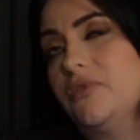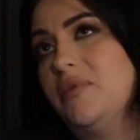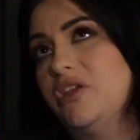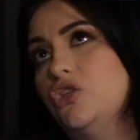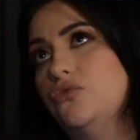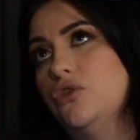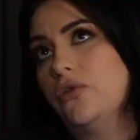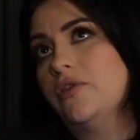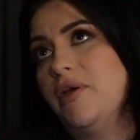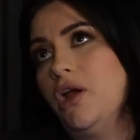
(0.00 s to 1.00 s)
You mean, you
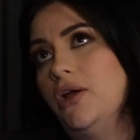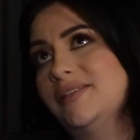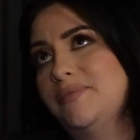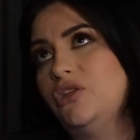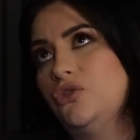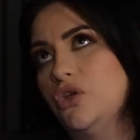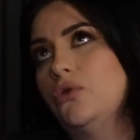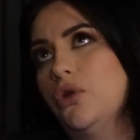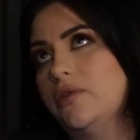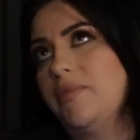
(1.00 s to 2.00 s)
know the parents, but you
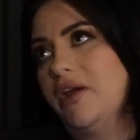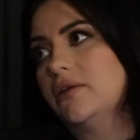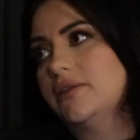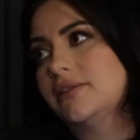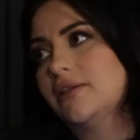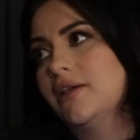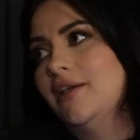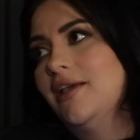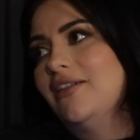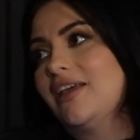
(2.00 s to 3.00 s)
don't know the parents.
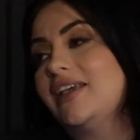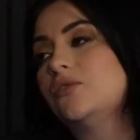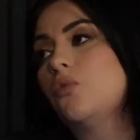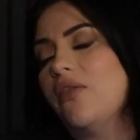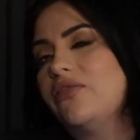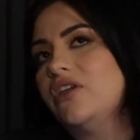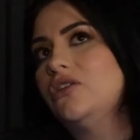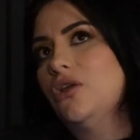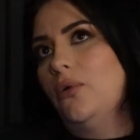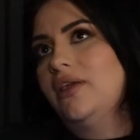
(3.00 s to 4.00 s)
Like, it's one
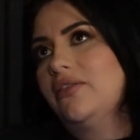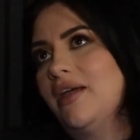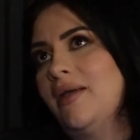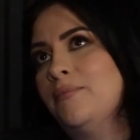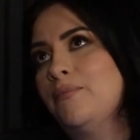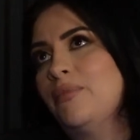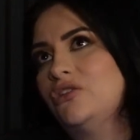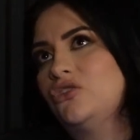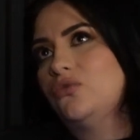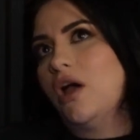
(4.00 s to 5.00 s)
thing knowing them,
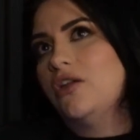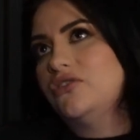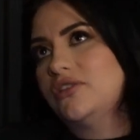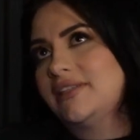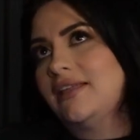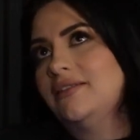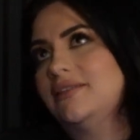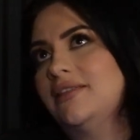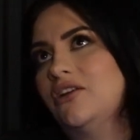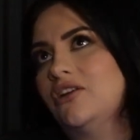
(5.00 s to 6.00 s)
but to
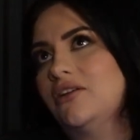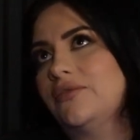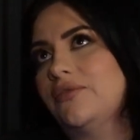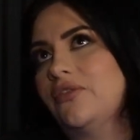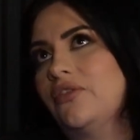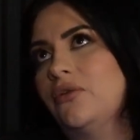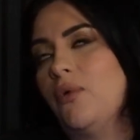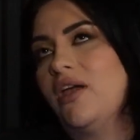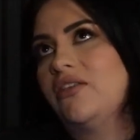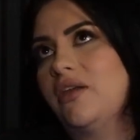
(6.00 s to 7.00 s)
understand the
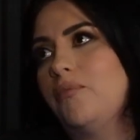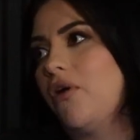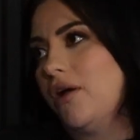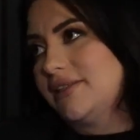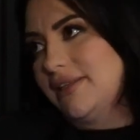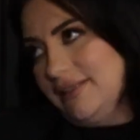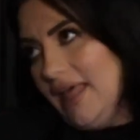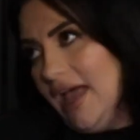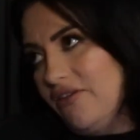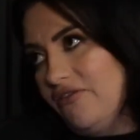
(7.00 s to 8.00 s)
way they process
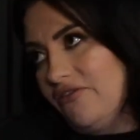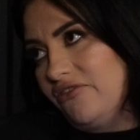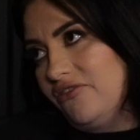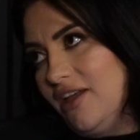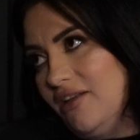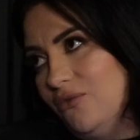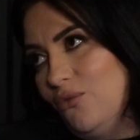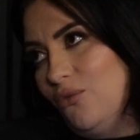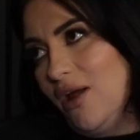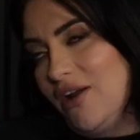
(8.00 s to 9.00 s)
life and
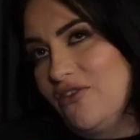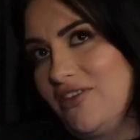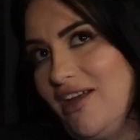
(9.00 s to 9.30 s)
whatever they